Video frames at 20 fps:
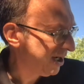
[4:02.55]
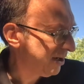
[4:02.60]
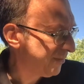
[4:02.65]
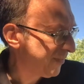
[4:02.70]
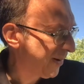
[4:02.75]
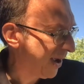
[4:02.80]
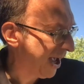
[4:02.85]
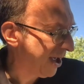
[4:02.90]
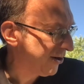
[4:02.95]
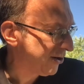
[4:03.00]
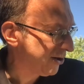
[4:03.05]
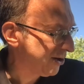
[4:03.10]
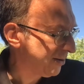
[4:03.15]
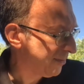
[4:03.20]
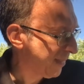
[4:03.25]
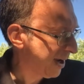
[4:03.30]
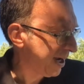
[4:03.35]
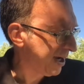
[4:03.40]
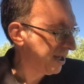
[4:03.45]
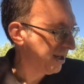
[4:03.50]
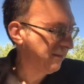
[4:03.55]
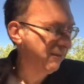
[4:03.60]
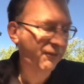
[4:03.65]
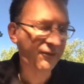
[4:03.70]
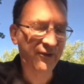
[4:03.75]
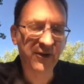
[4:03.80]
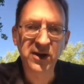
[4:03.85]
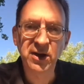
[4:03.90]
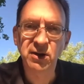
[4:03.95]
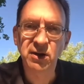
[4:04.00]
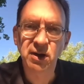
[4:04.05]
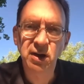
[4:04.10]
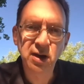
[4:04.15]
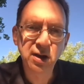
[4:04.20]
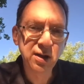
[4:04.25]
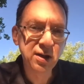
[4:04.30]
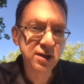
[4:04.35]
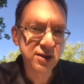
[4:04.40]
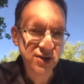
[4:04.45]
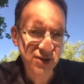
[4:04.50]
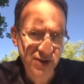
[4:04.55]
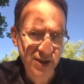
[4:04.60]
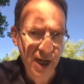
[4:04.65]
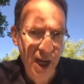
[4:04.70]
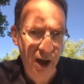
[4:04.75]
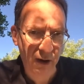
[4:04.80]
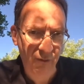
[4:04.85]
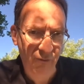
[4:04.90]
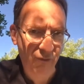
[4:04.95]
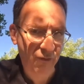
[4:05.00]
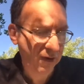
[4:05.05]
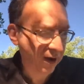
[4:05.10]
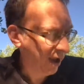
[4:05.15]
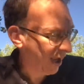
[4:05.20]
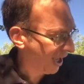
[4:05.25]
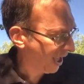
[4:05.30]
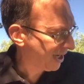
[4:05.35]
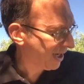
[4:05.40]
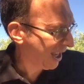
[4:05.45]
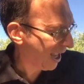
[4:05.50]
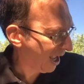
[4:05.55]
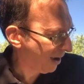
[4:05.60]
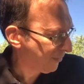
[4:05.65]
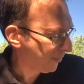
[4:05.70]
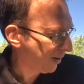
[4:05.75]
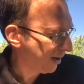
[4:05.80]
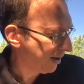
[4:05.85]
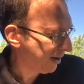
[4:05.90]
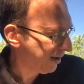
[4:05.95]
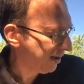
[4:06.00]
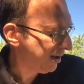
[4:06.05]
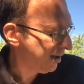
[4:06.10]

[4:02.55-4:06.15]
about her made him feel safe and happy.